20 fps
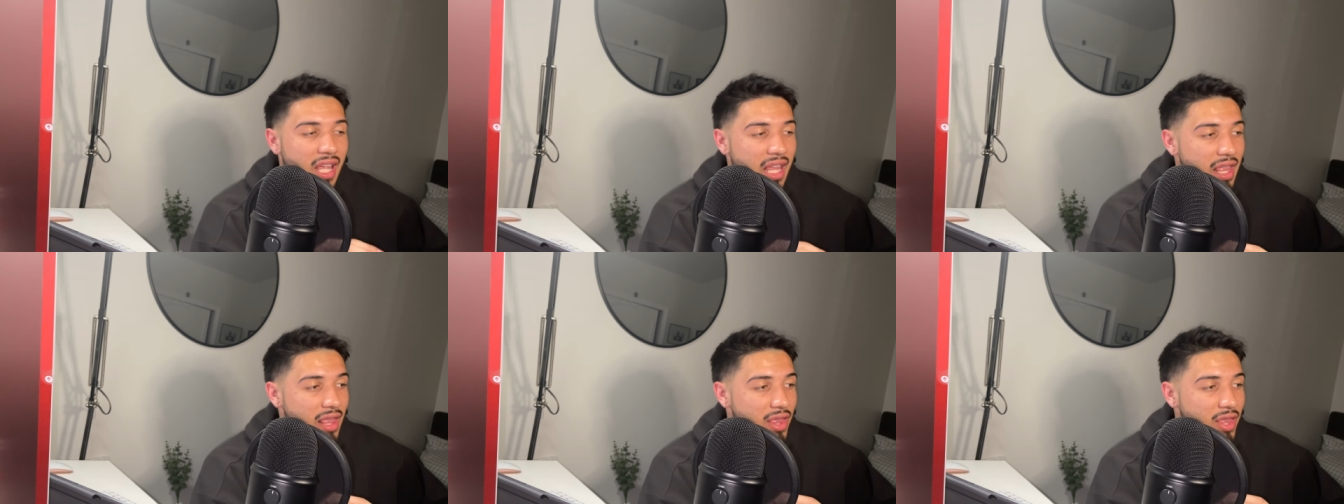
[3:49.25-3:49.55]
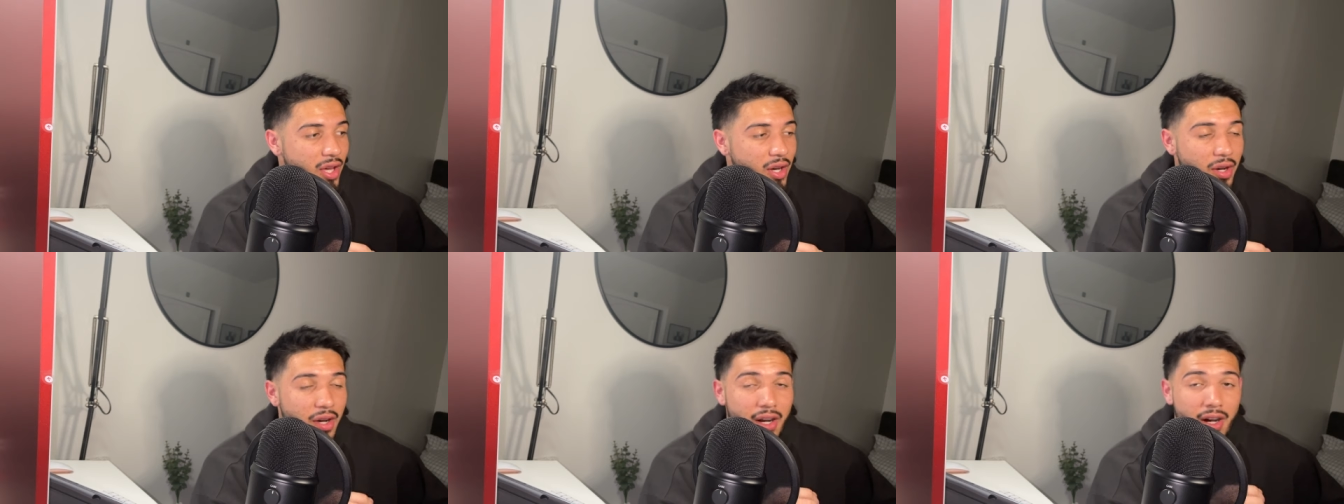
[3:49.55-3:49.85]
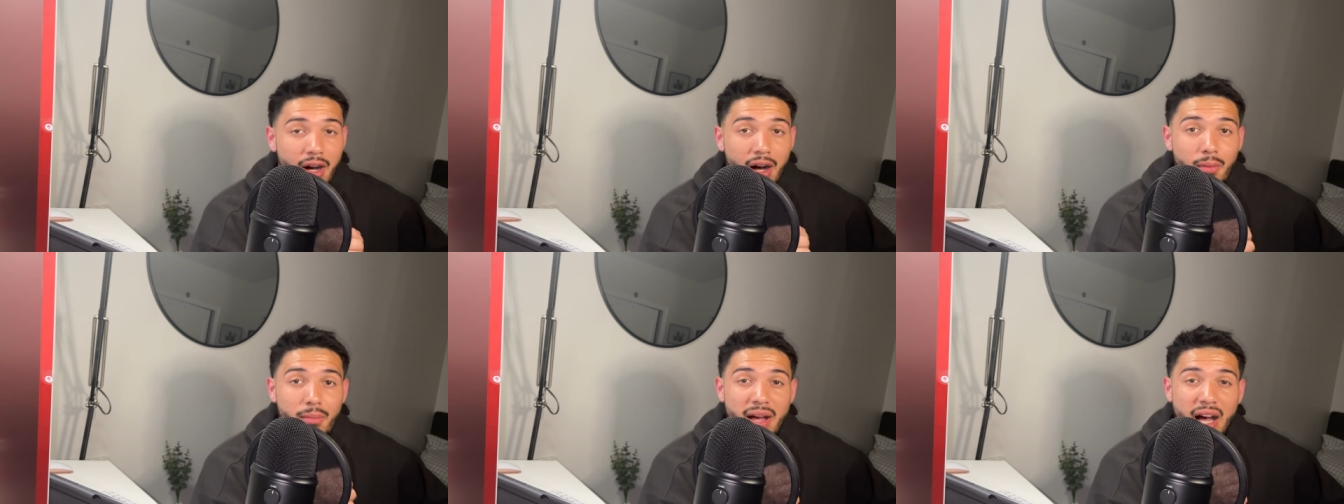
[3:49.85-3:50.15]

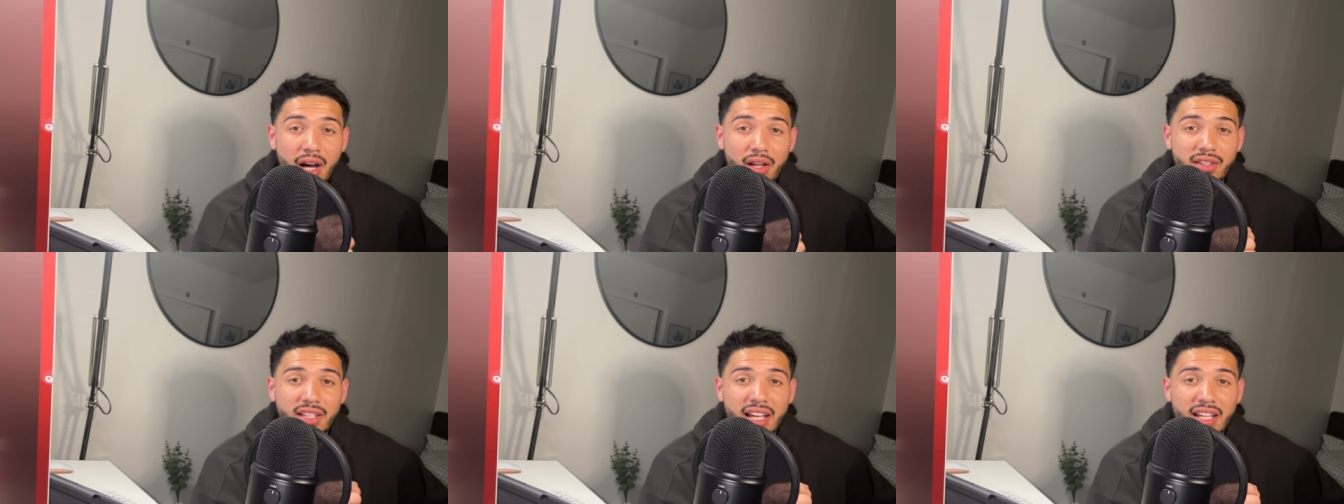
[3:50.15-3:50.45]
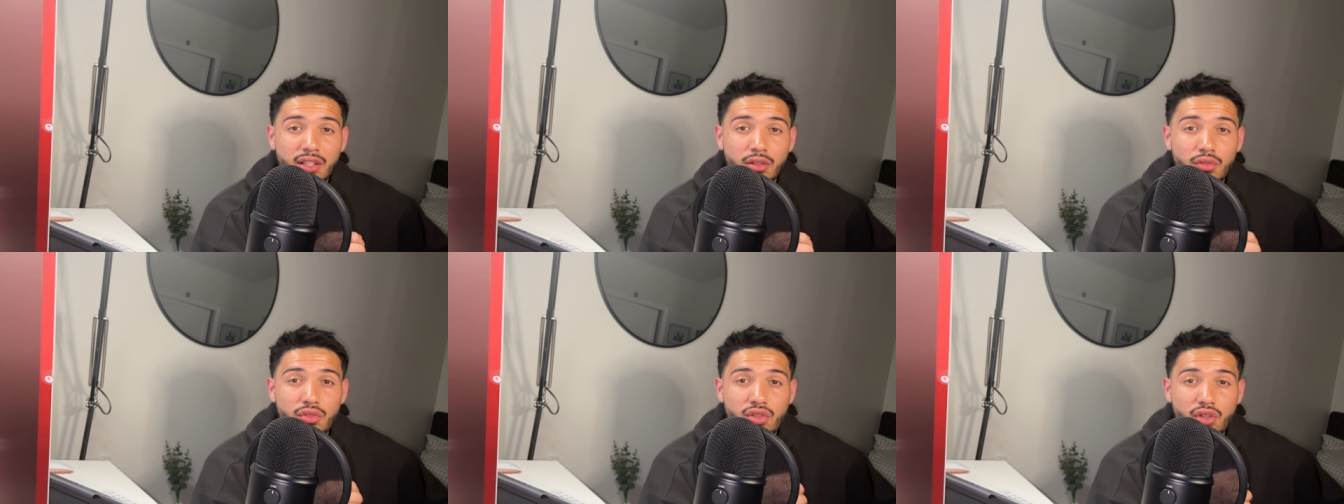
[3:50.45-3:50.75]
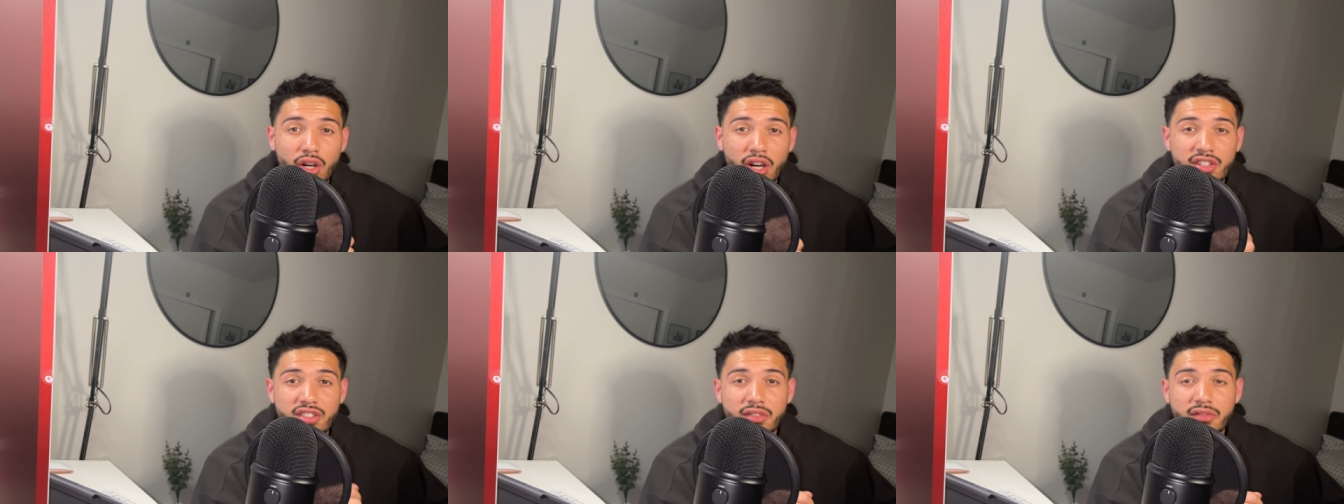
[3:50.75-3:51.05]
the amount that you
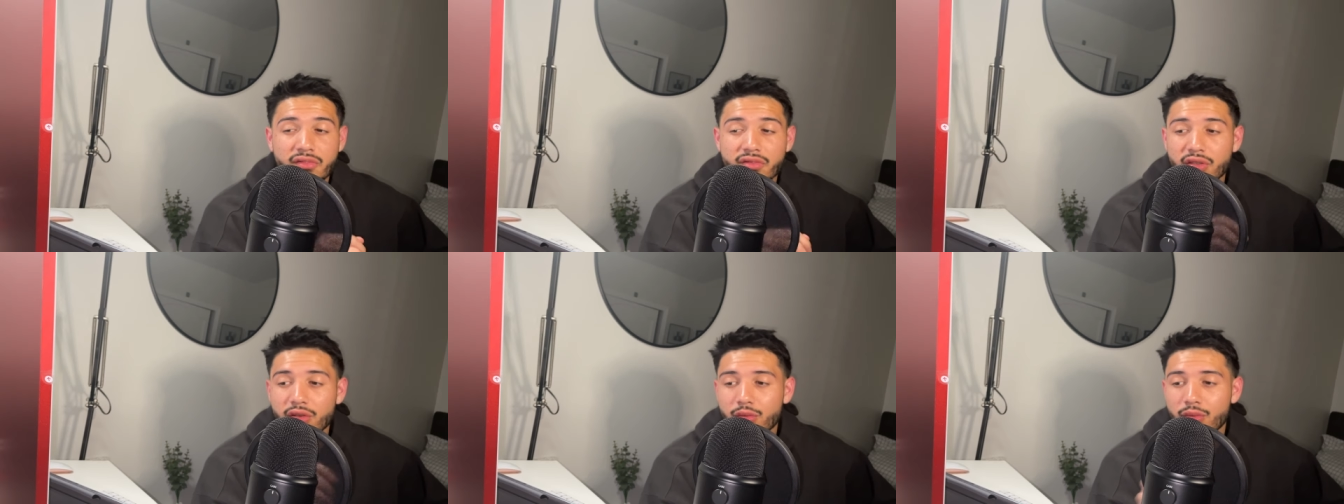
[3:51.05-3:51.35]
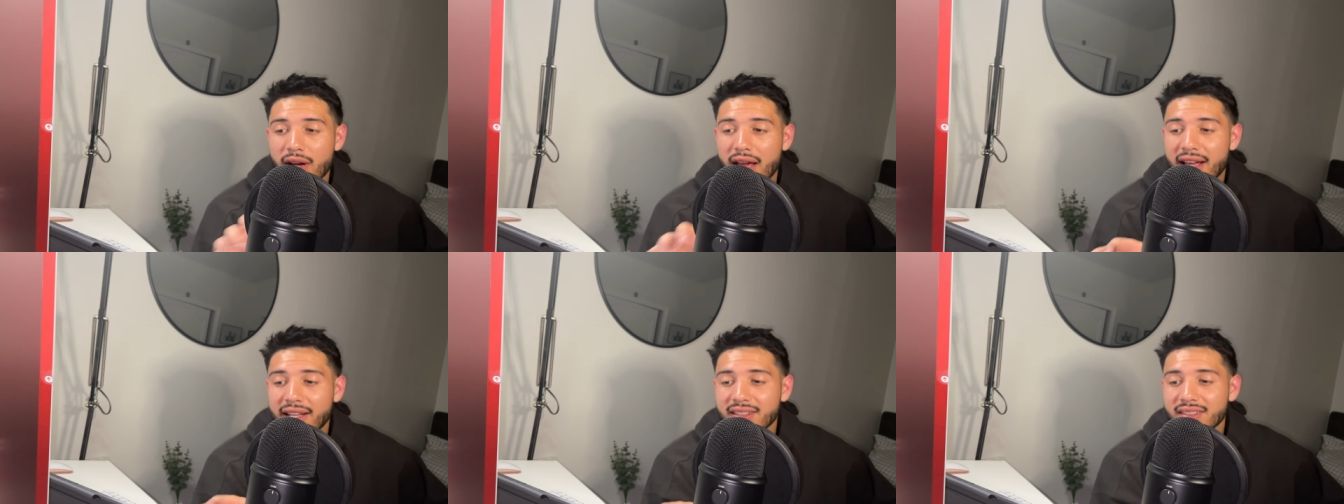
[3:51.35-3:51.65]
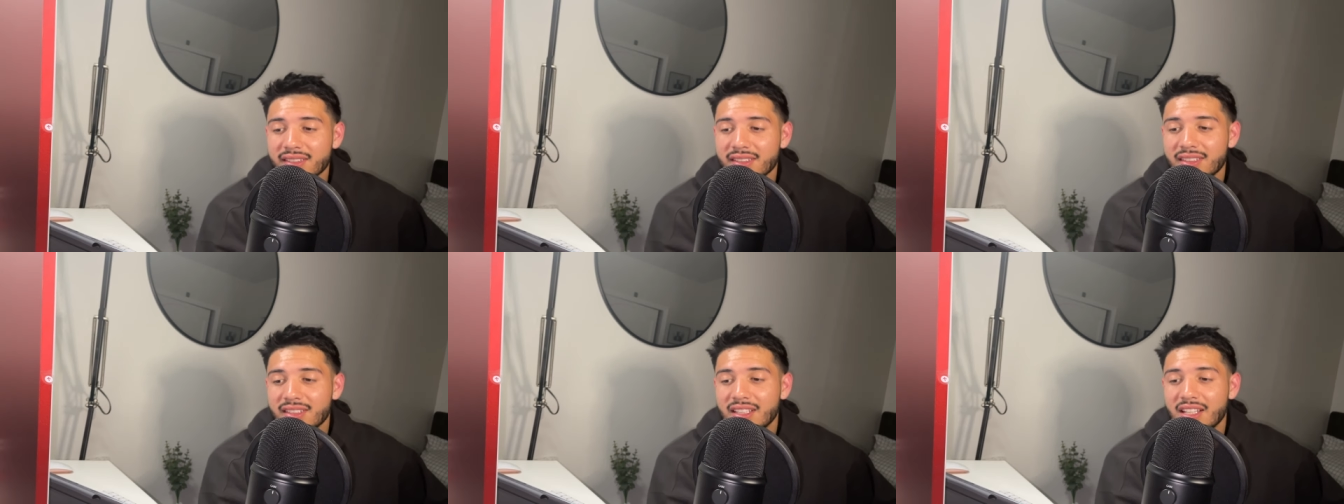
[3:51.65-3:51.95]
charge them for
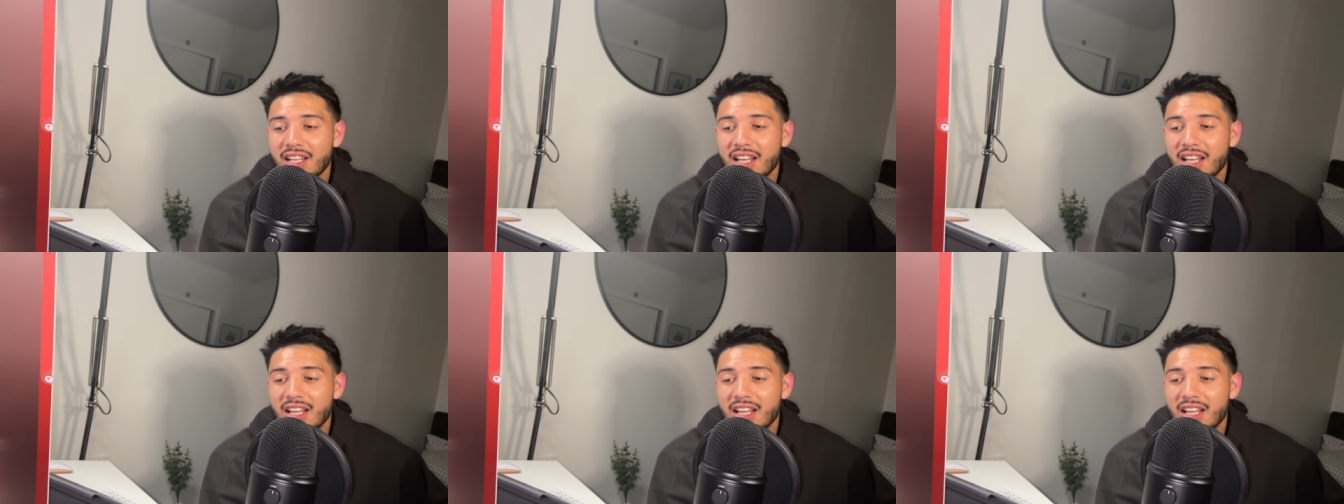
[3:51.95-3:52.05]
rent